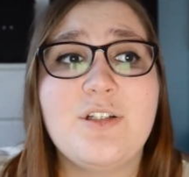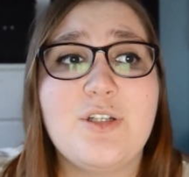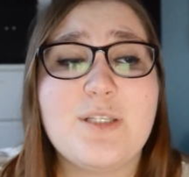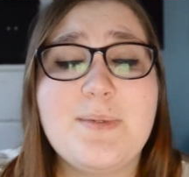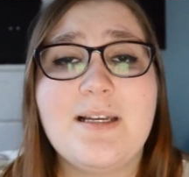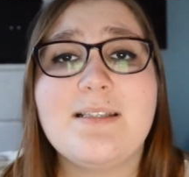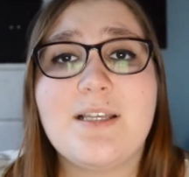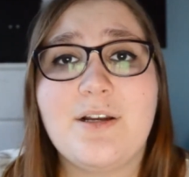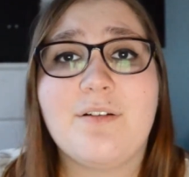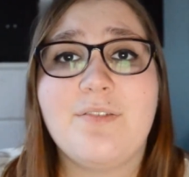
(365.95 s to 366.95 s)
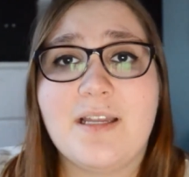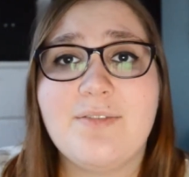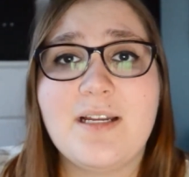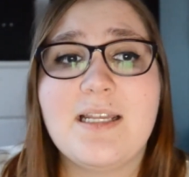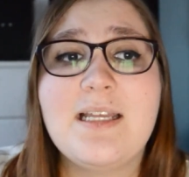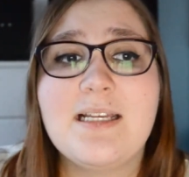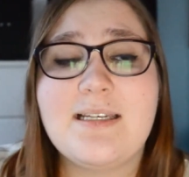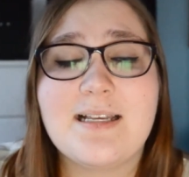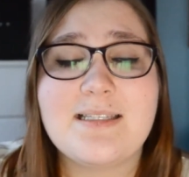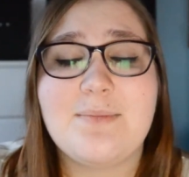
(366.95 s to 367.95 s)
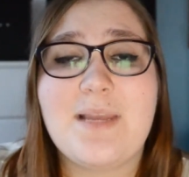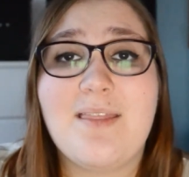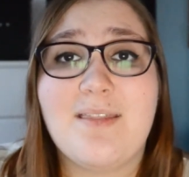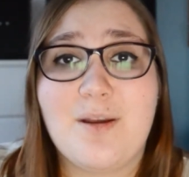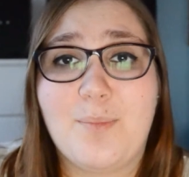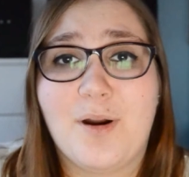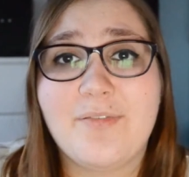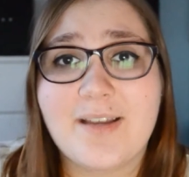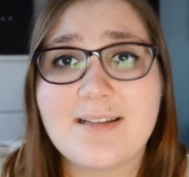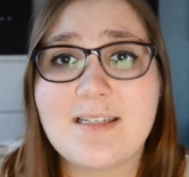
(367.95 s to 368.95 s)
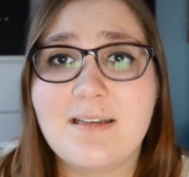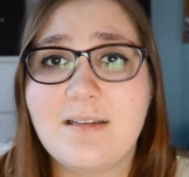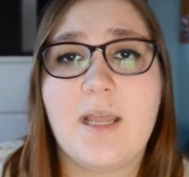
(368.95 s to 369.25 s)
Just because they're your favorite doesn't mean that they're perfect.